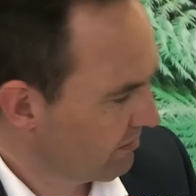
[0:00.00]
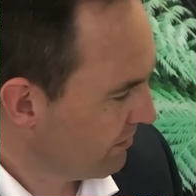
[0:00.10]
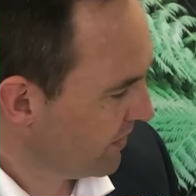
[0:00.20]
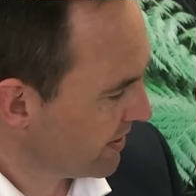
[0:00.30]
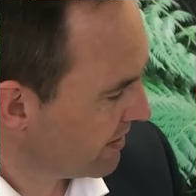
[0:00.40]

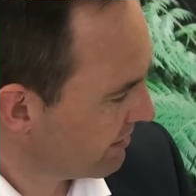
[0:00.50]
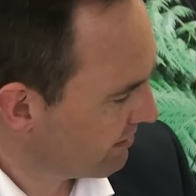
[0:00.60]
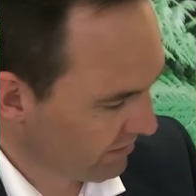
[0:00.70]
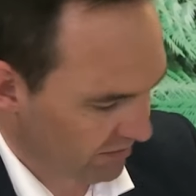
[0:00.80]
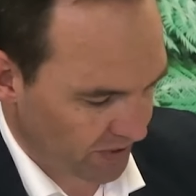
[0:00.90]
what's
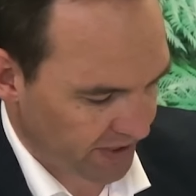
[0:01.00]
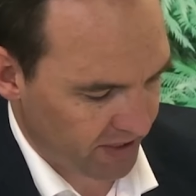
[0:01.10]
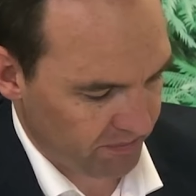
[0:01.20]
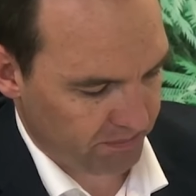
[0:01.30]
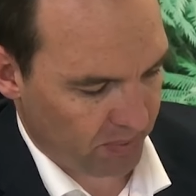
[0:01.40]

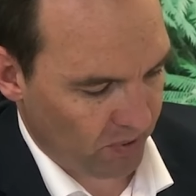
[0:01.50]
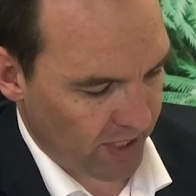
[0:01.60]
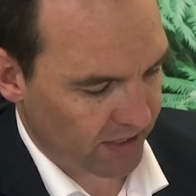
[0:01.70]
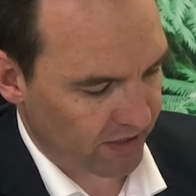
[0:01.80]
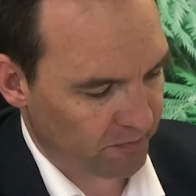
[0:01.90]
the
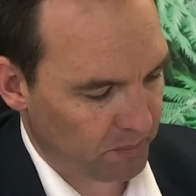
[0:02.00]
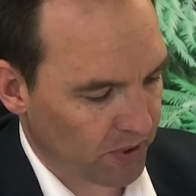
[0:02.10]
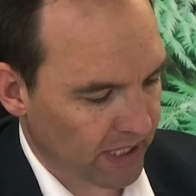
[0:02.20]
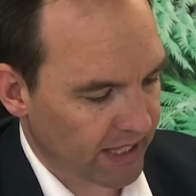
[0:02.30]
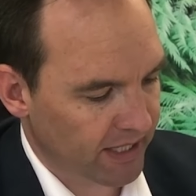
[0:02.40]
point of
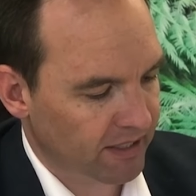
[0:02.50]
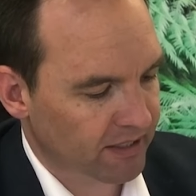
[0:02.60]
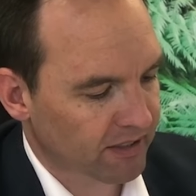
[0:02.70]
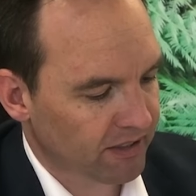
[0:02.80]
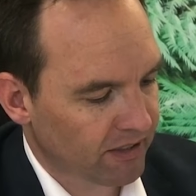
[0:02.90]
putting
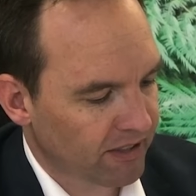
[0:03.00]
this